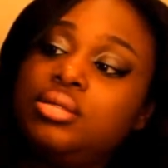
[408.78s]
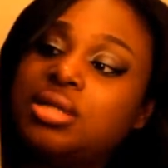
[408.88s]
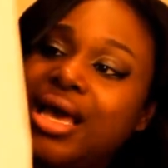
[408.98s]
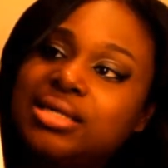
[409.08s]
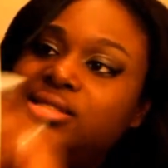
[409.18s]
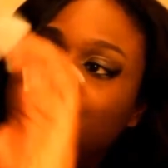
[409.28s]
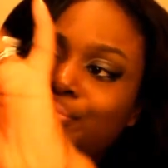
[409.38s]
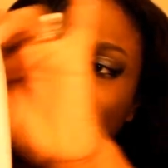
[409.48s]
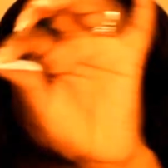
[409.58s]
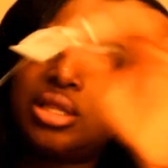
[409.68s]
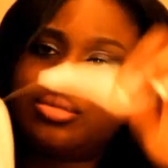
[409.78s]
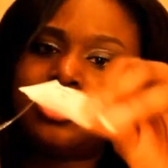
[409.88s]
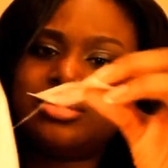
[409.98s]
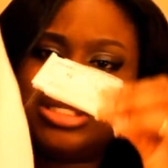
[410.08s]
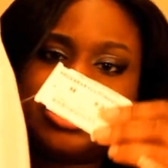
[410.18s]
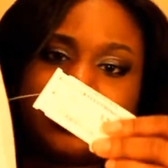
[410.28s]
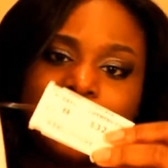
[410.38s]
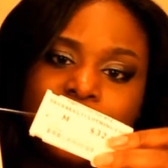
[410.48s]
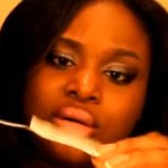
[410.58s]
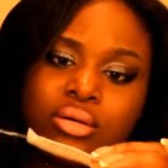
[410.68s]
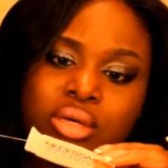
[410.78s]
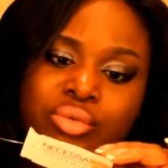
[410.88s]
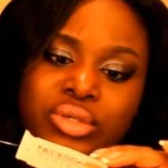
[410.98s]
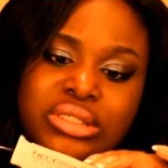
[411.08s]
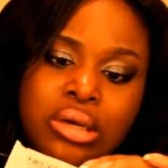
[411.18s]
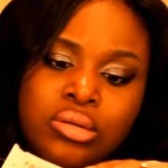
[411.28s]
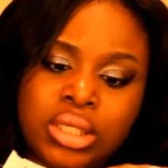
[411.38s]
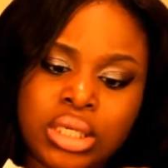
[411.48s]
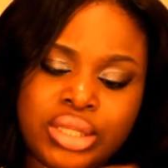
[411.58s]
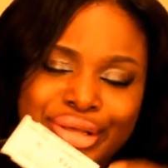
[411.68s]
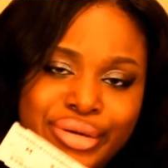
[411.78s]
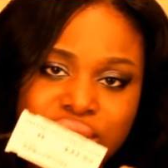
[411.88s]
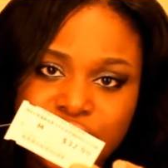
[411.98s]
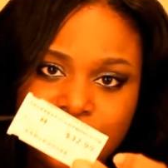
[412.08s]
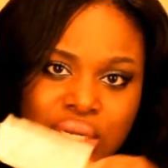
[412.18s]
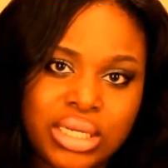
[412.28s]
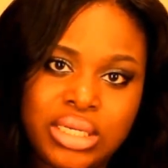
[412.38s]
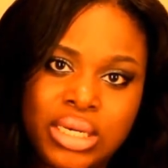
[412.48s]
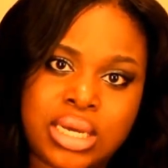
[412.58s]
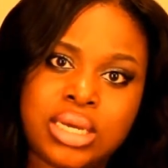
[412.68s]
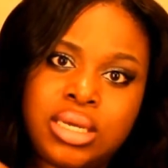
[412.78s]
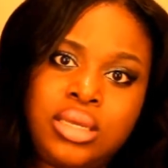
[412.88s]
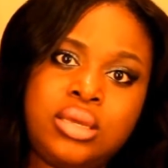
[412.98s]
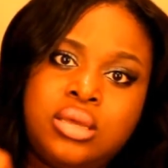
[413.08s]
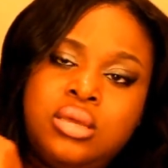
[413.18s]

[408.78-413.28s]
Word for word: Nice breathable material. It was only $32.99.